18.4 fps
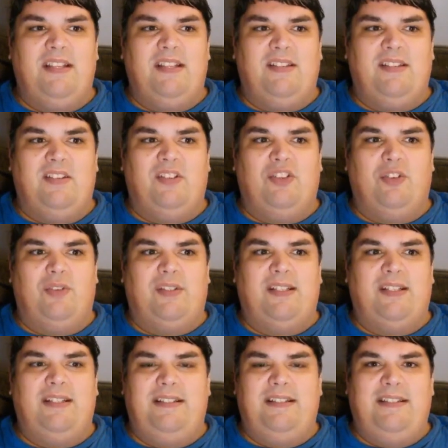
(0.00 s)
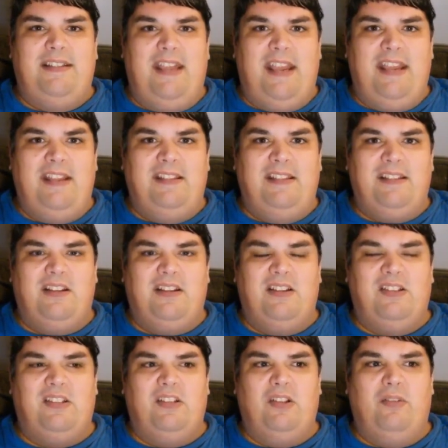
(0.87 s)
a certain date
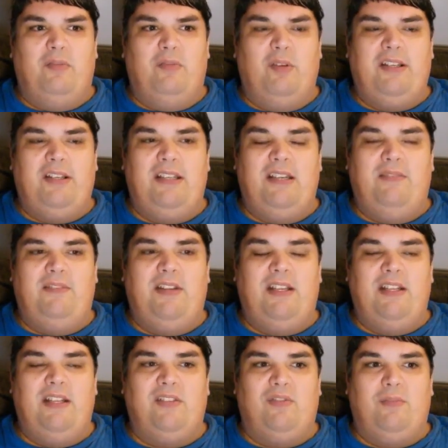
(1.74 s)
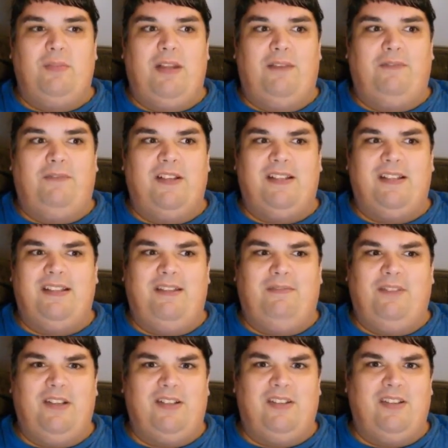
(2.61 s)
because delivering DVDs from Netflix,
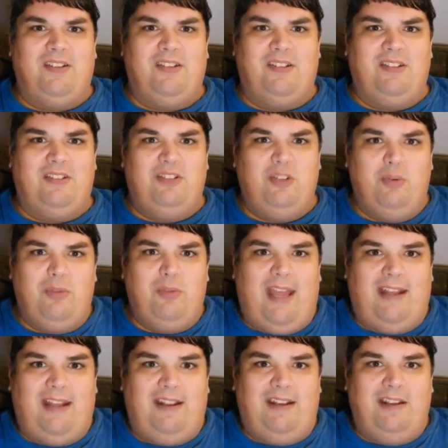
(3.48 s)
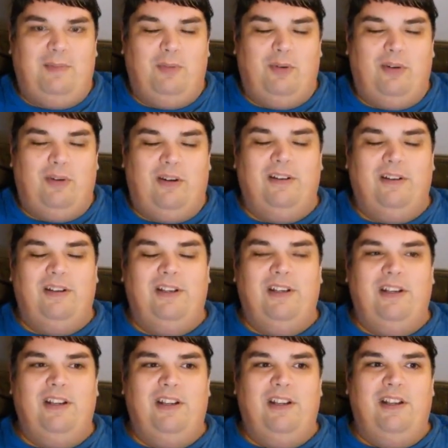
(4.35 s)
Netflix doesn't do that anymore.
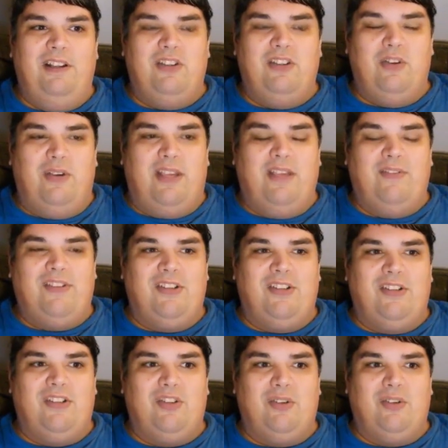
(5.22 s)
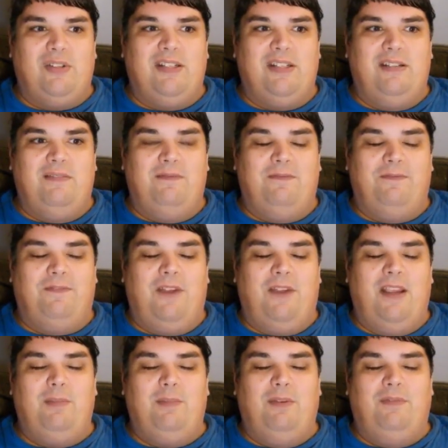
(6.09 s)
So it gives it a certain
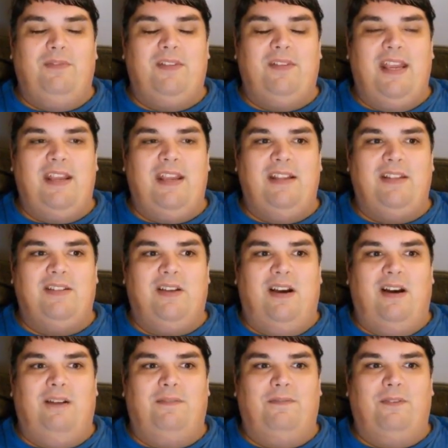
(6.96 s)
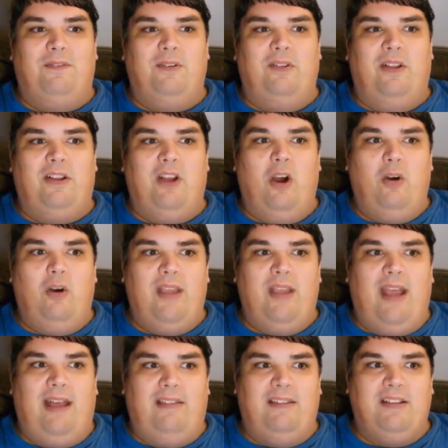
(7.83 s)
frame of date uh, for like, oh
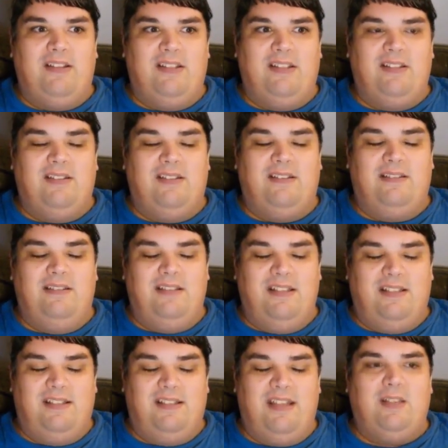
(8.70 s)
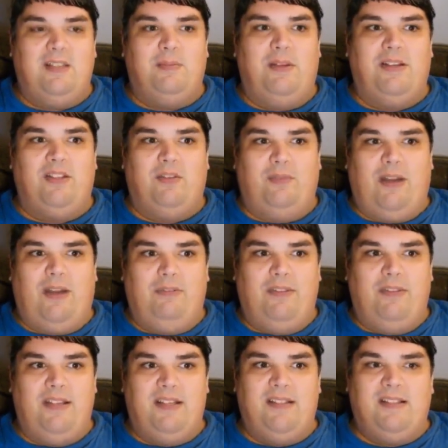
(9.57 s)
yeah, this is this takes place
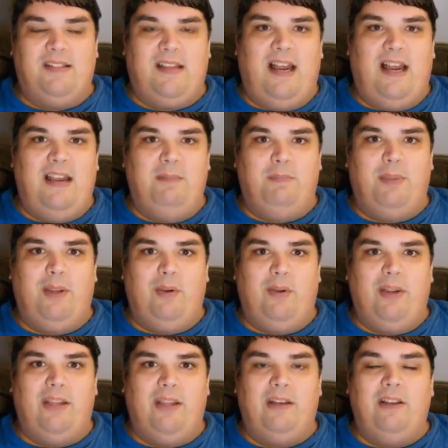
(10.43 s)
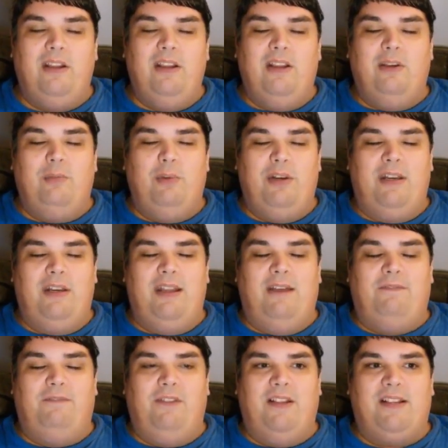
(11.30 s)
around this time period when
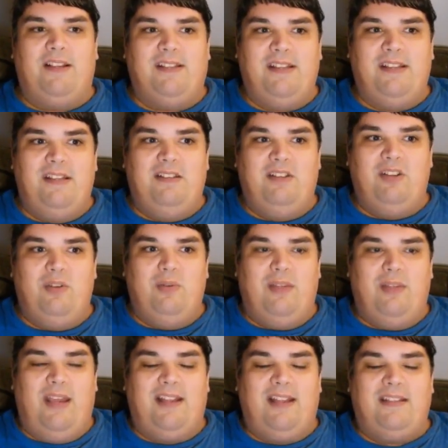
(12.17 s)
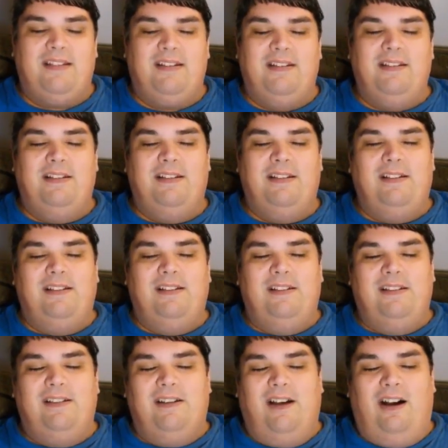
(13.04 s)
Netflix did do
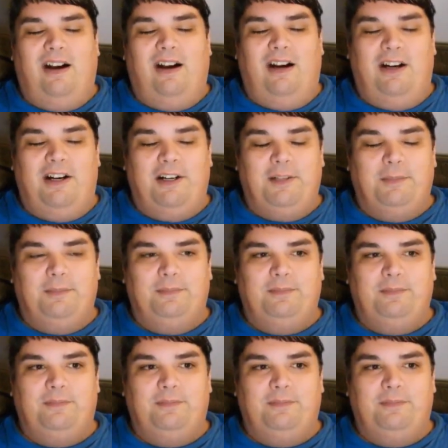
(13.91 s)
that. Um,